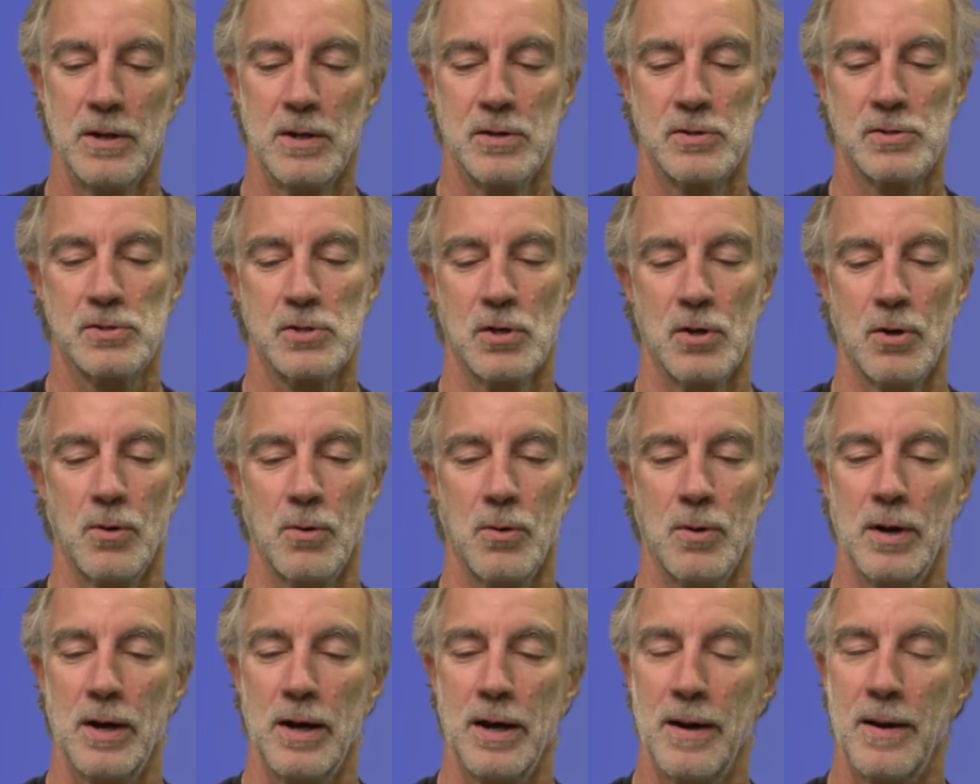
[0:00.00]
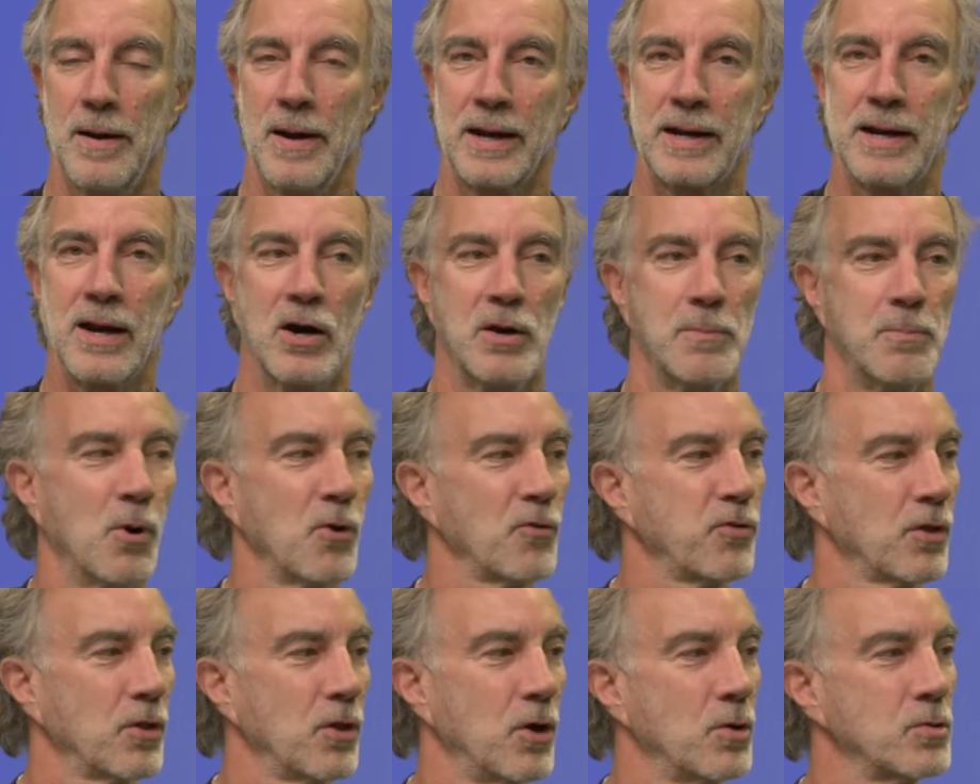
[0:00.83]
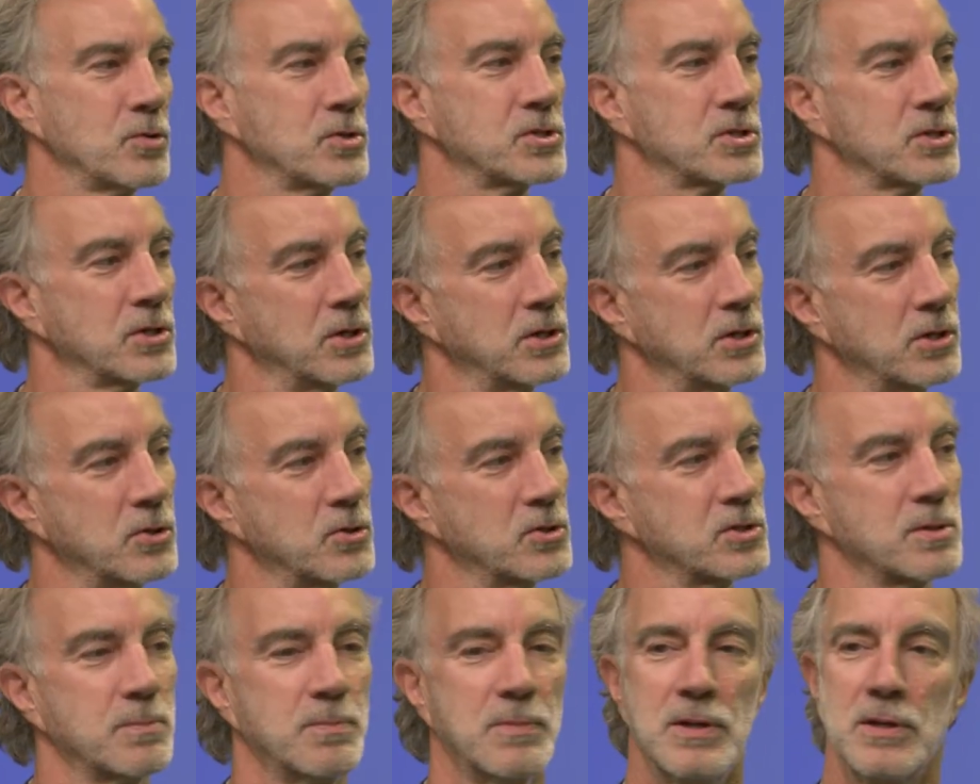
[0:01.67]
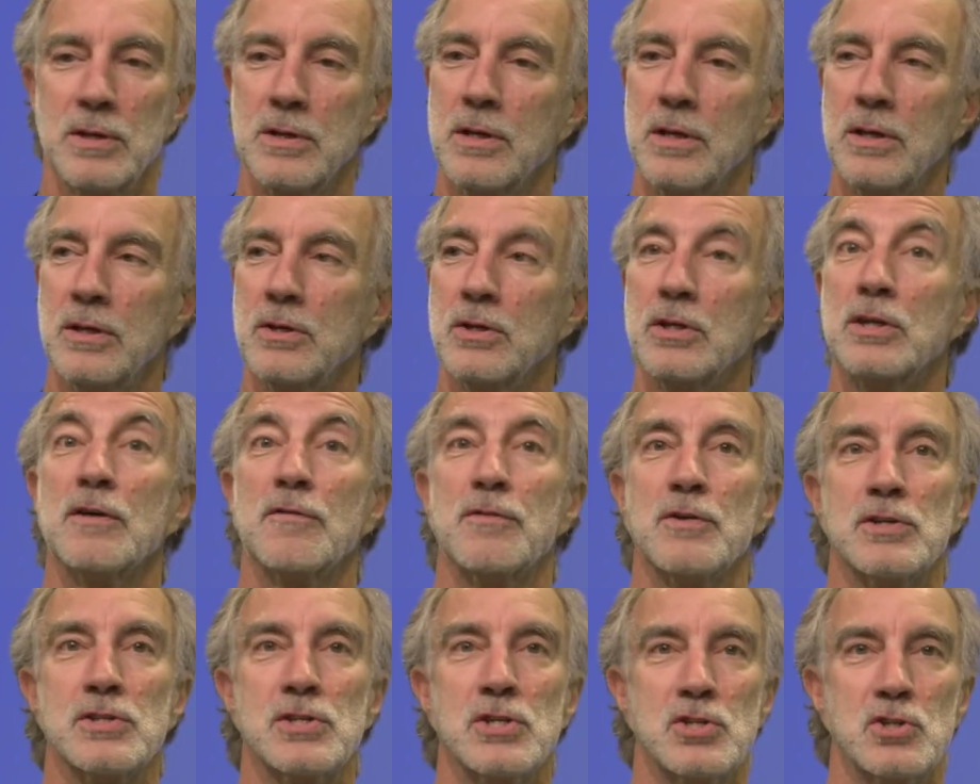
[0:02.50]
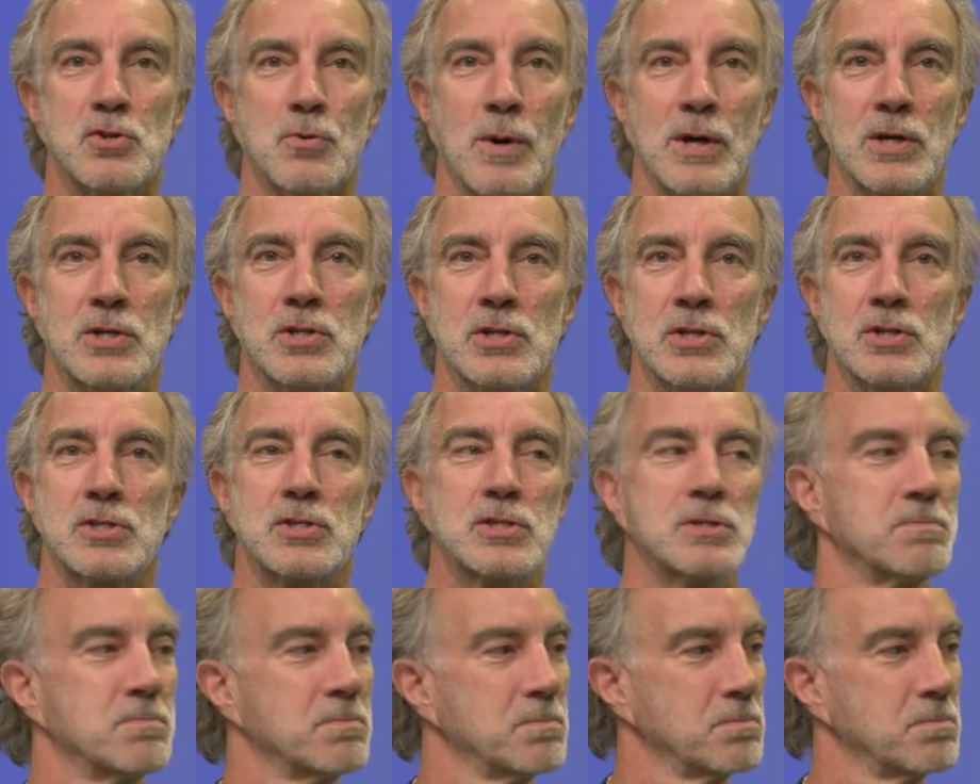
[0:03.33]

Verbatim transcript: So uh, I carry both of those and use them in, in different situations.